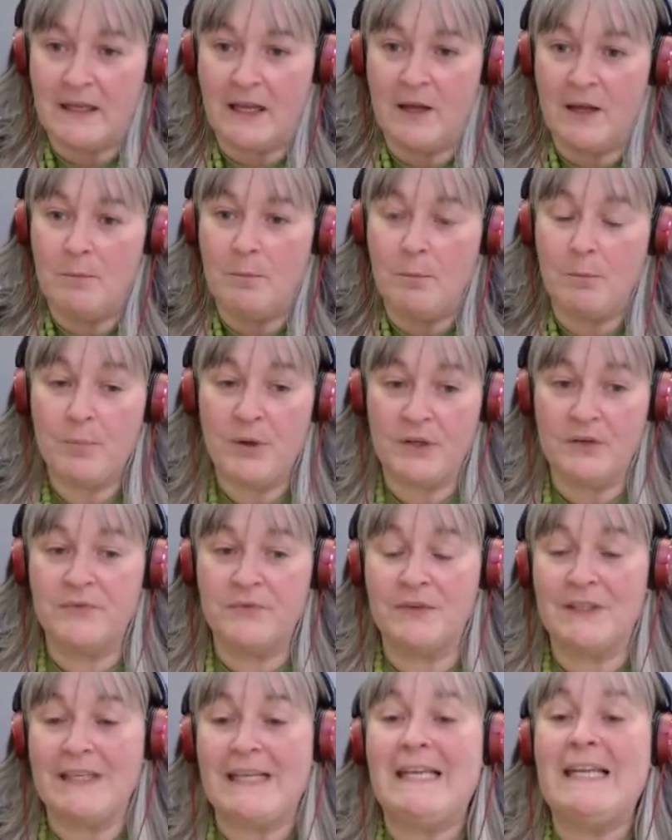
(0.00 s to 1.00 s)
Um, but
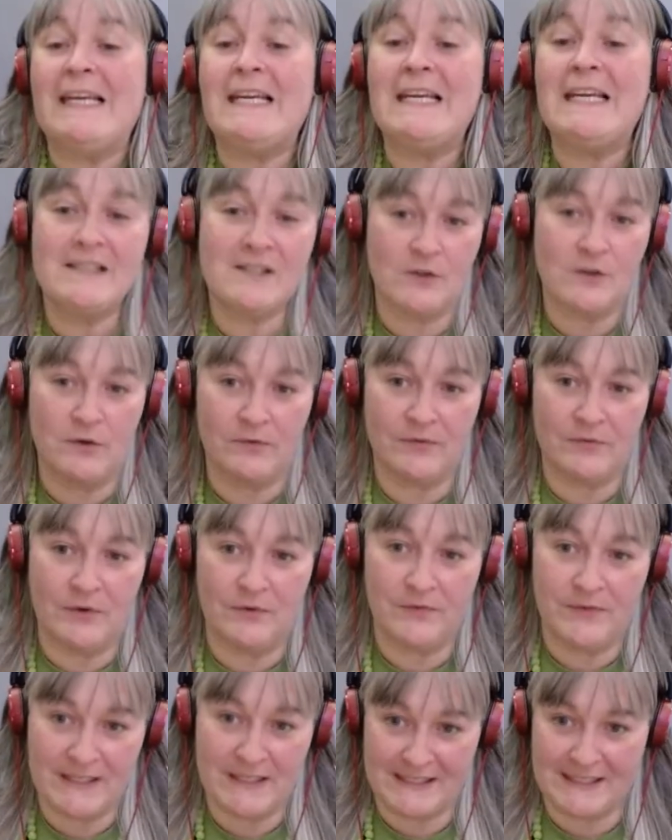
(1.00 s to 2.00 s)
for ease of,
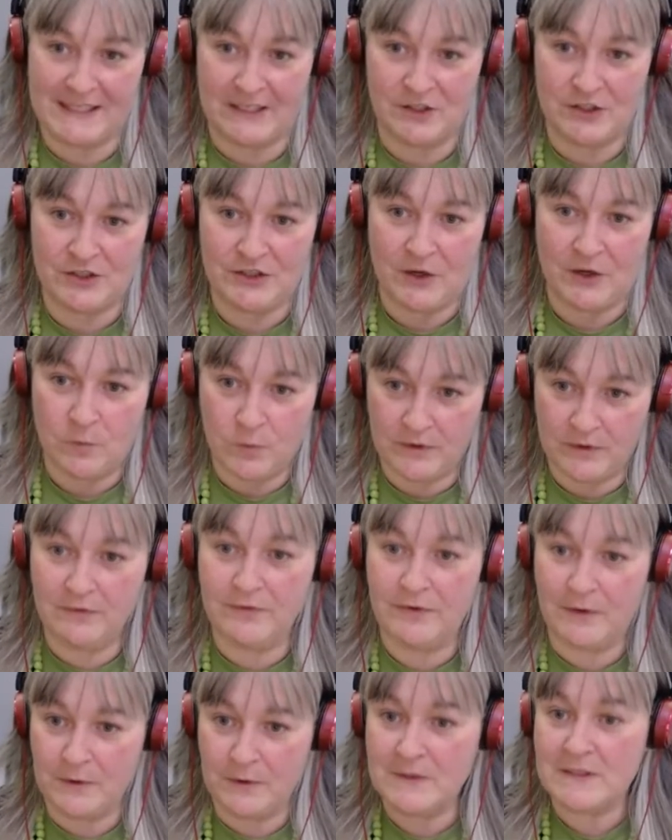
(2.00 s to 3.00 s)
of this session, I will
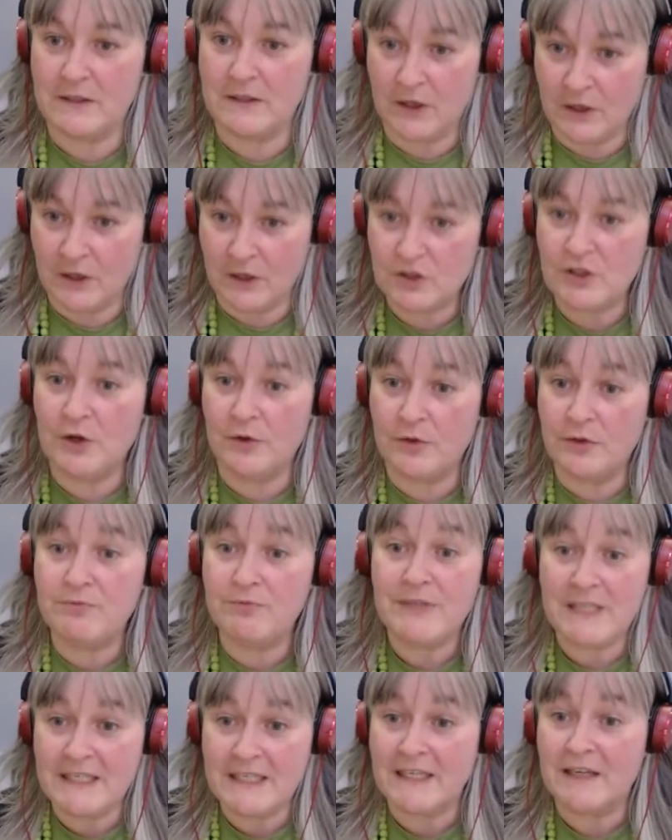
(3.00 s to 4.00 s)
focus largely on the
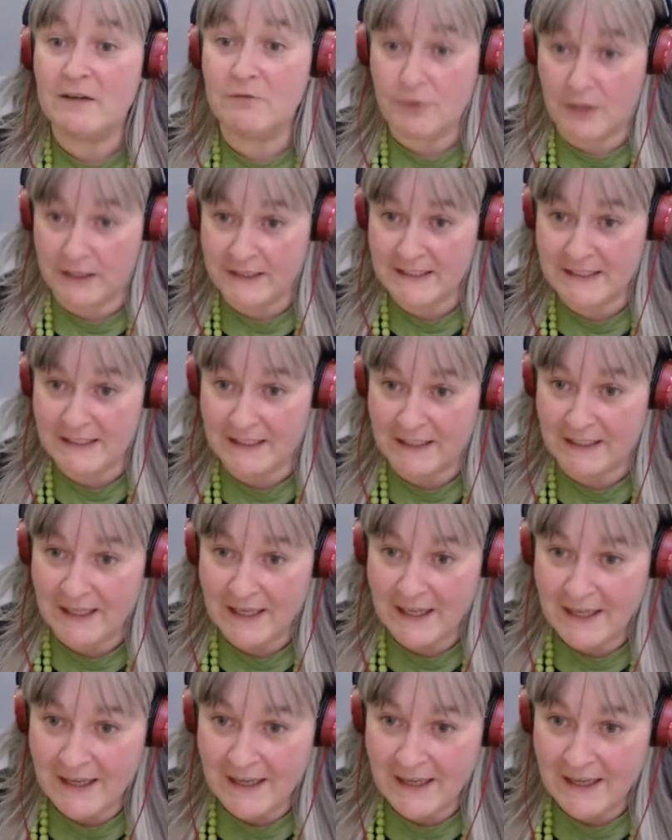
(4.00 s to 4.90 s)
reading and writing